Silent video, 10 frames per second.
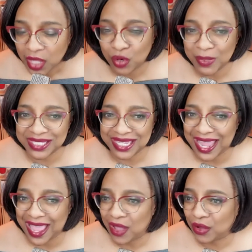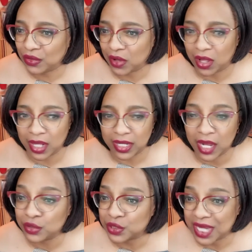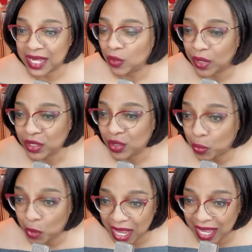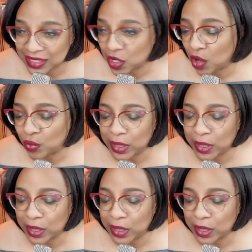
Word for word: You're missing out on understanding what your brides are